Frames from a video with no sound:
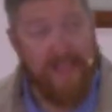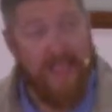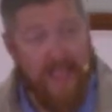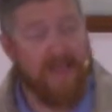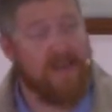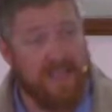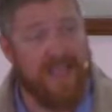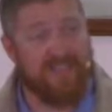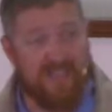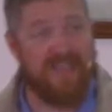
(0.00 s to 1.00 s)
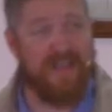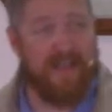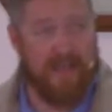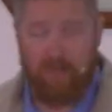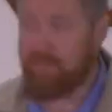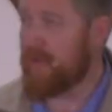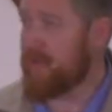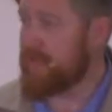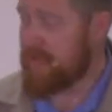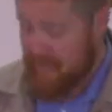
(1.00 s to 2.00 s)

and against their helpers,